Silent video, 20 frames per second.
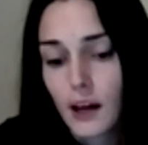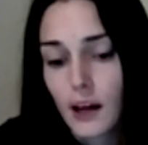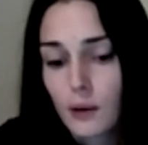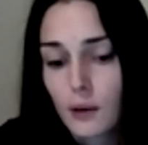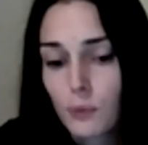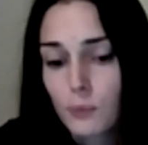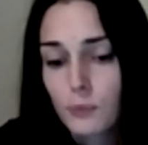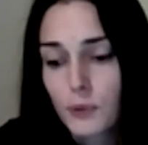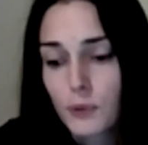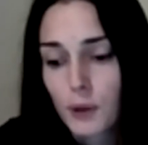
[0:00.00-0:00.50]

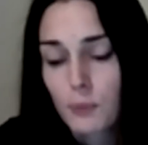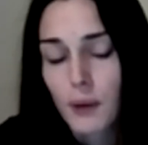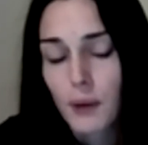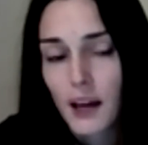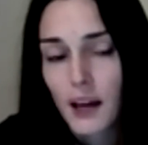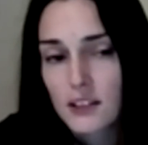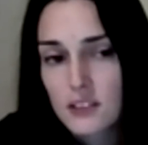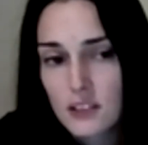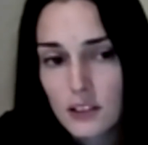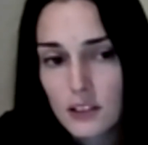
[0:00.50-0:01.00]

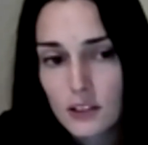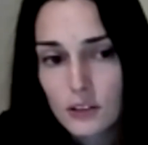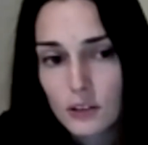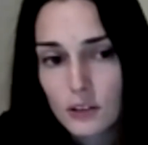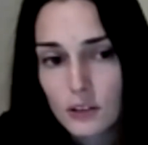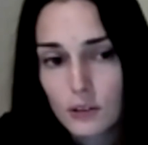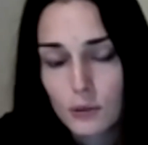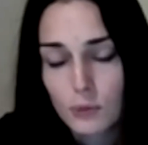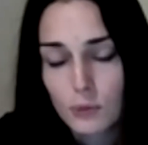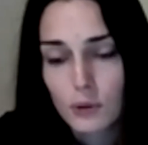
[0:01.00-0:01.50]
capacity to
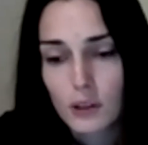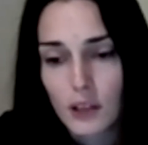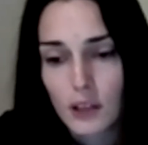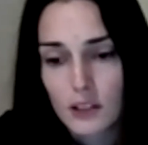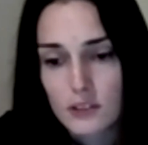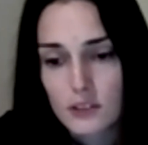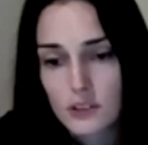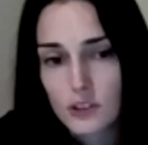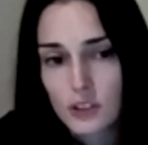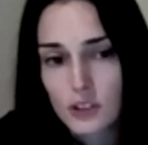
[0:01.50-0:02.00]
do work
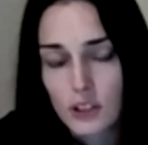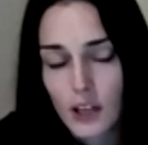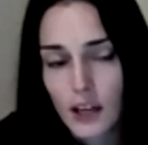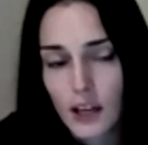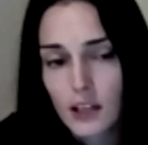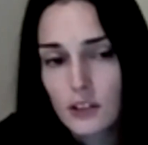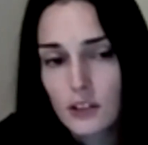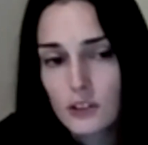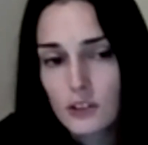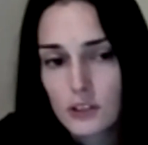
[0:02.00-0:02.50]
hasn't
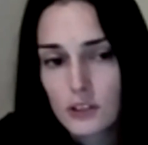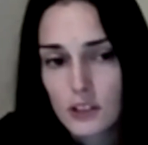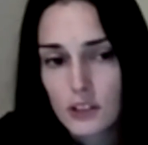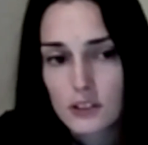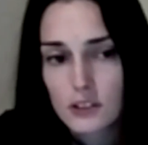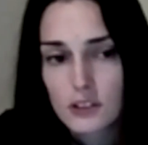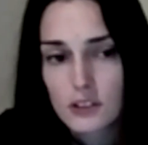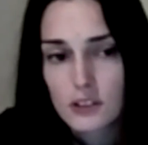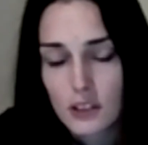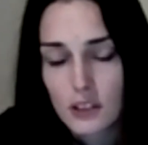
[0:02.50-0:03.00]
changed
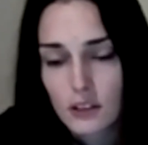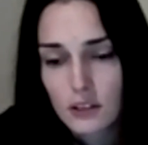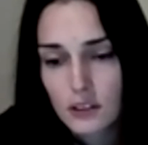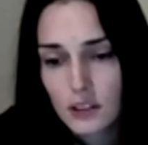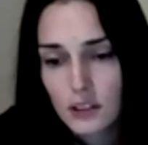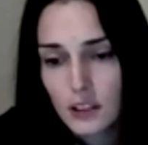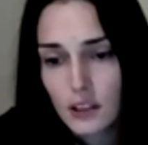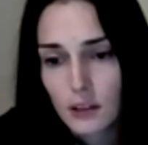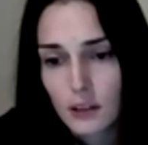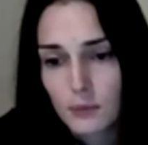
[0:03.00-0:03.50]

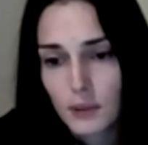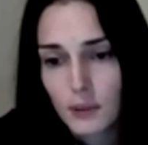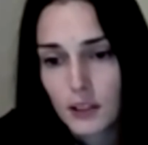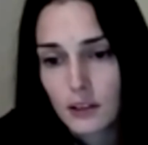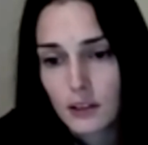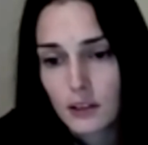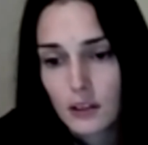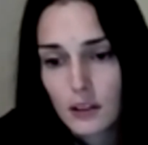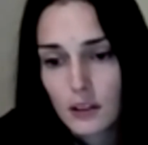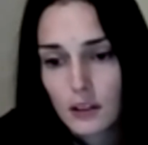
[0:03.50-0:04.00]
necessarily. I mean,
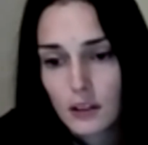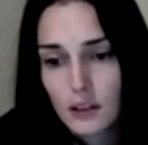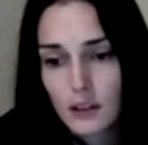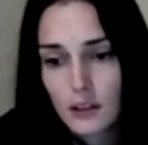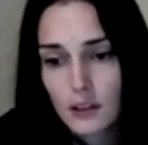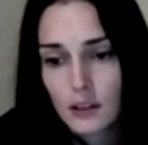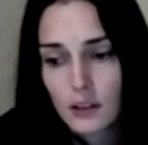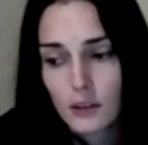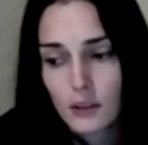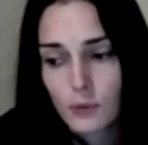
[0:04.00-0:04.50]

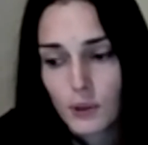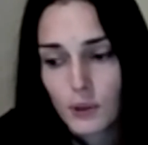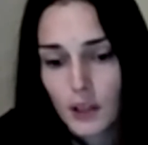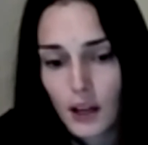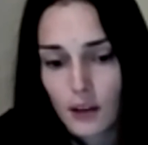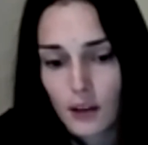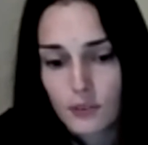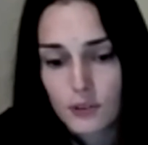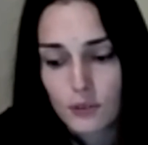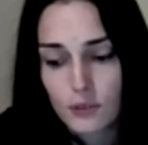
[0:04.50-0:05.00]
we
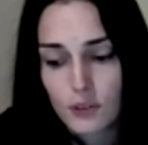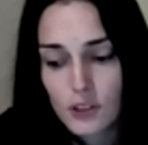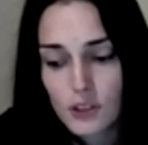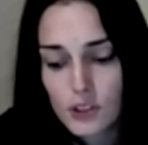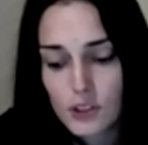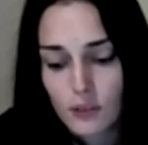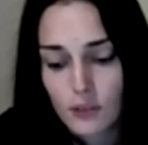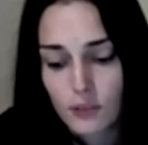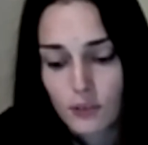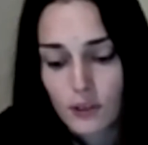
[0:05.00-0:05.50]
have to
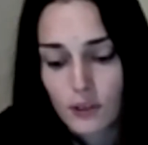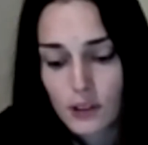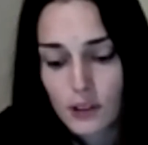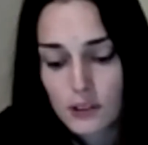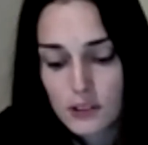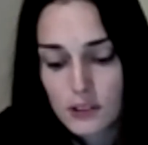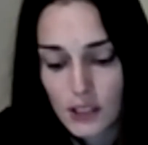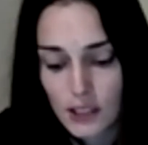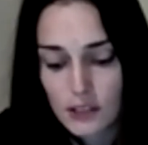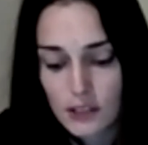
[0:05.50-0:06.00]
reshuffle our
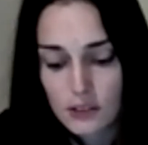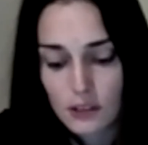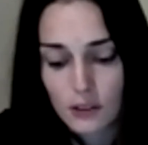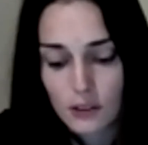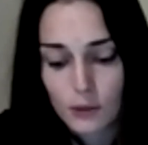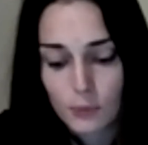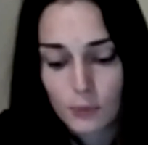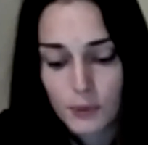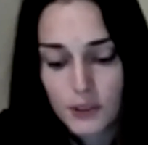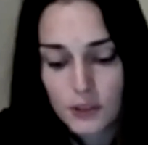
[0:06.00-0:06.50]
days a little
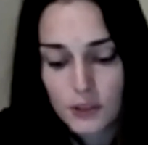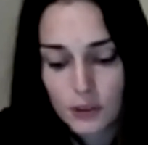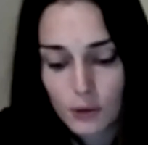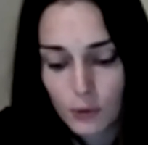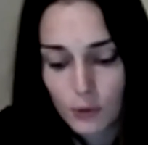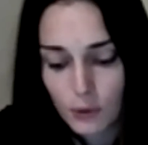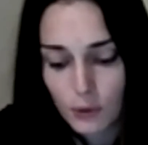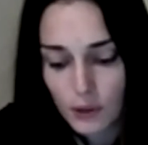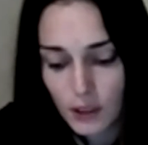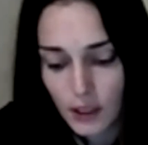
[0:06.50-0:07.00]
bit to
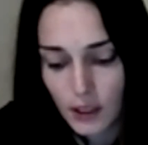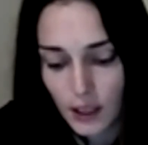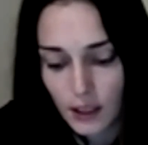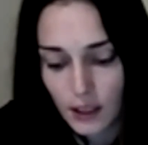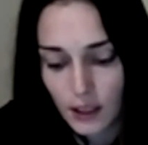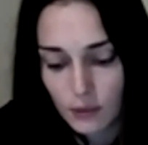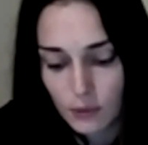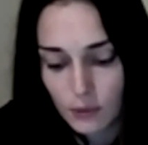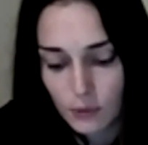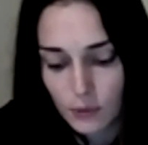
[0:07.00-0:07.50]
coordinate
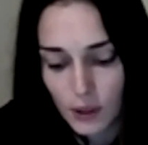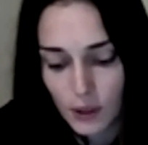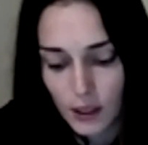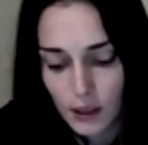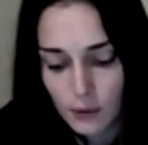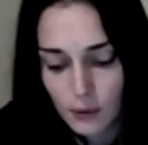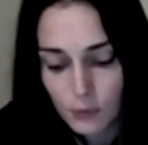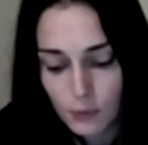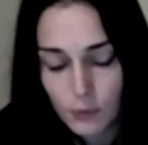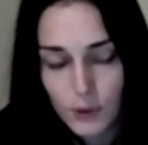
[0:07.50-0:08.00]

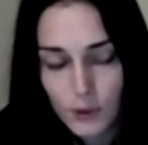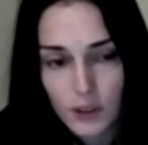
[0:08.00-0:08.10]
with,